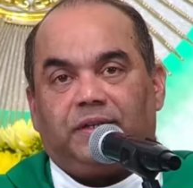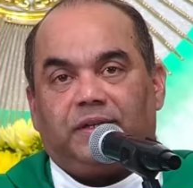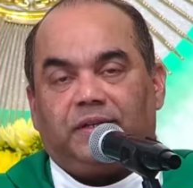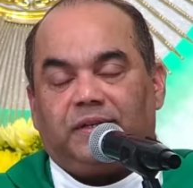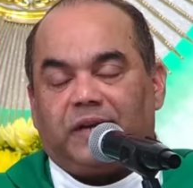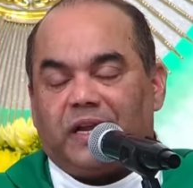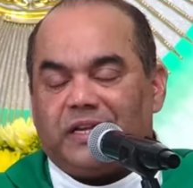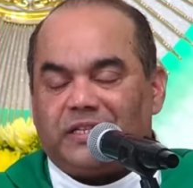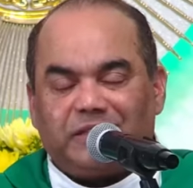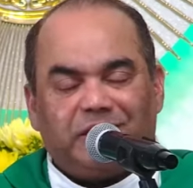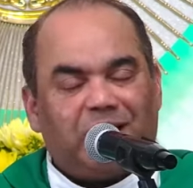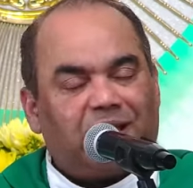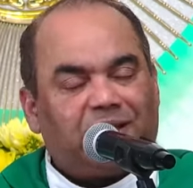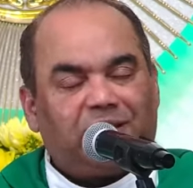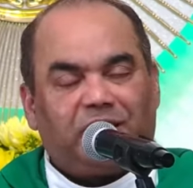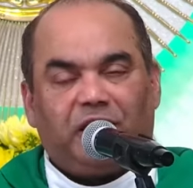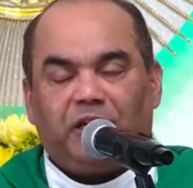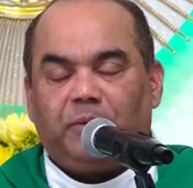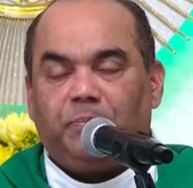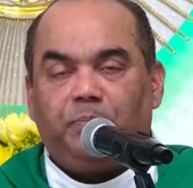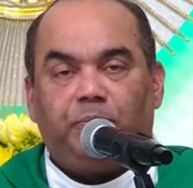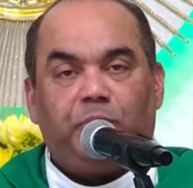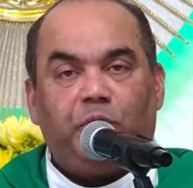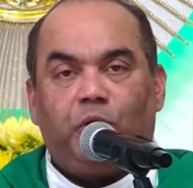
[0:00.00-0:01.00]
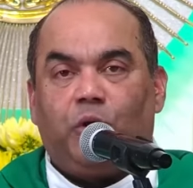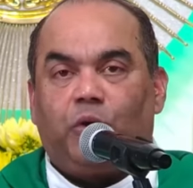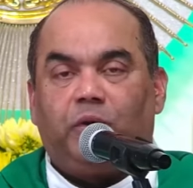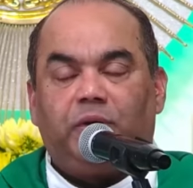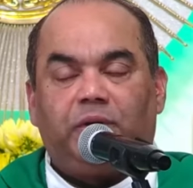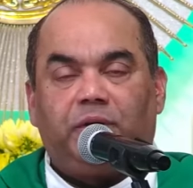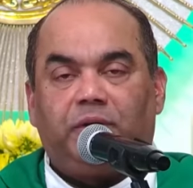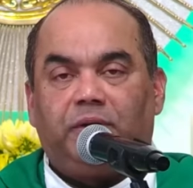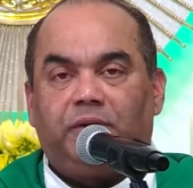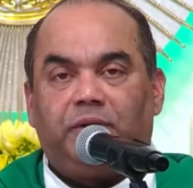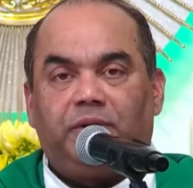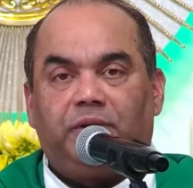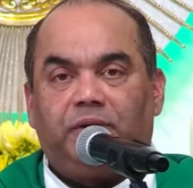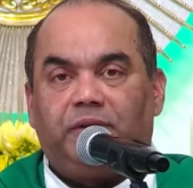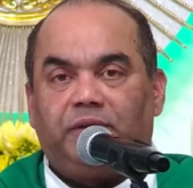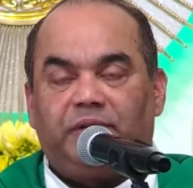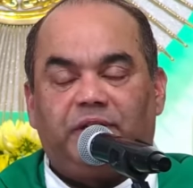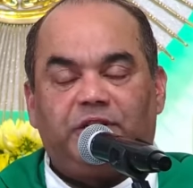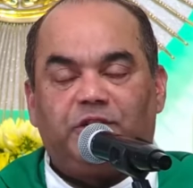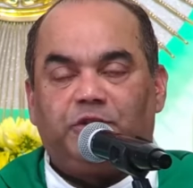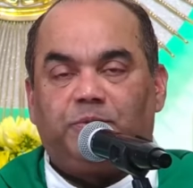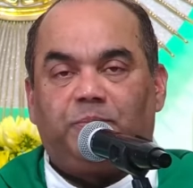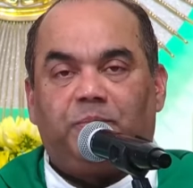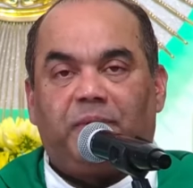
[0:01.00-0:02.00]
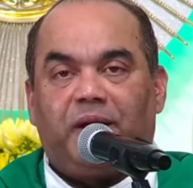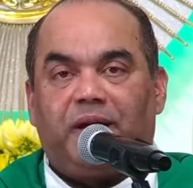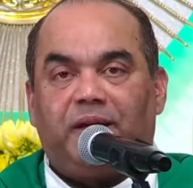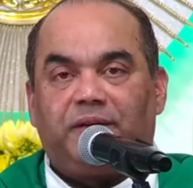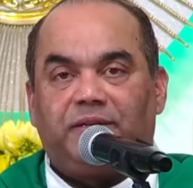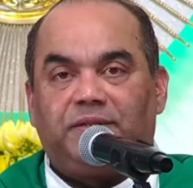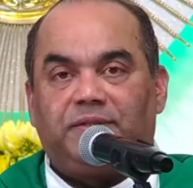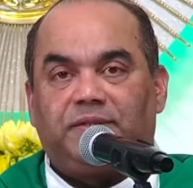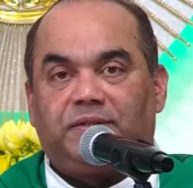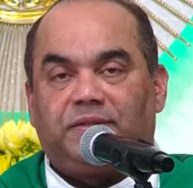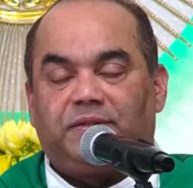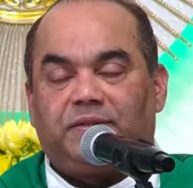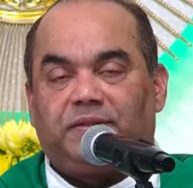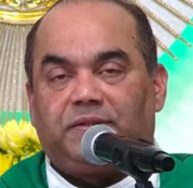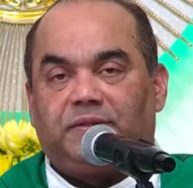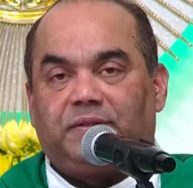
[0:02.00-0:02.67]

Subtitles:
there's nothing beyond this Mass.